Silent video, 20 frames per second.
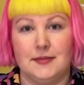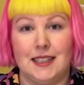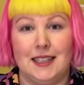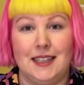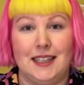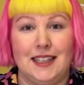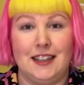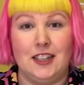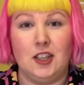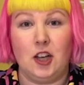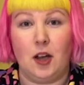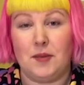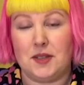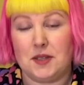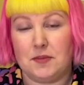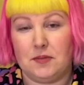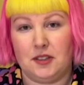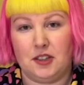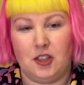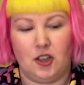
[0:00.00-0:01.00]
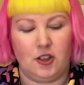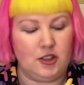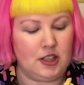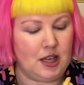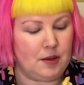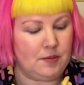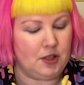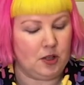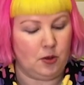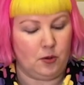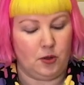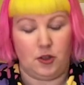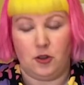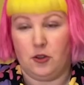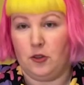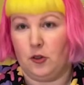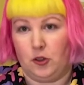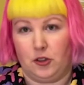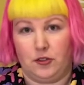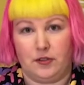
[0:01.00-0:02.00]
In the comments below, let me know what you
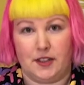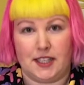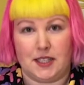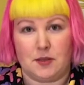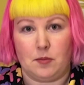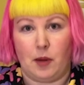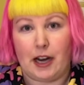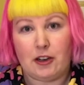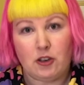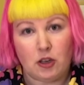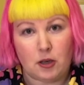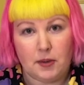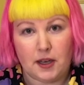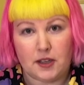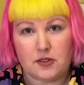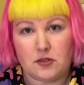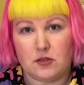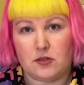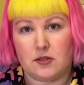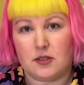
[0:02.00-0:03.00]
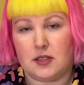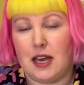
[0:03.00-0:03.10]
thought of these micro puzzles.